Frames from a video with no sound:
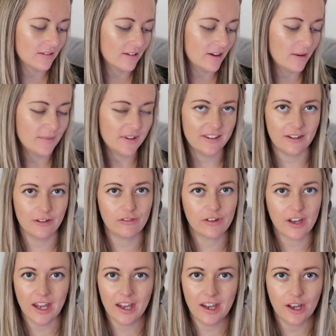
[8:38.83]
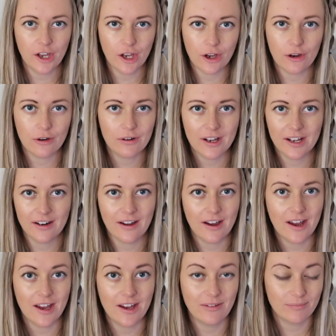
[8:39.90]
I'm a self-care girl and
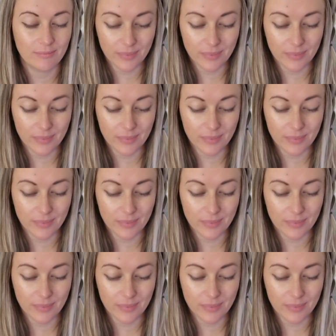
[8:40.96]
I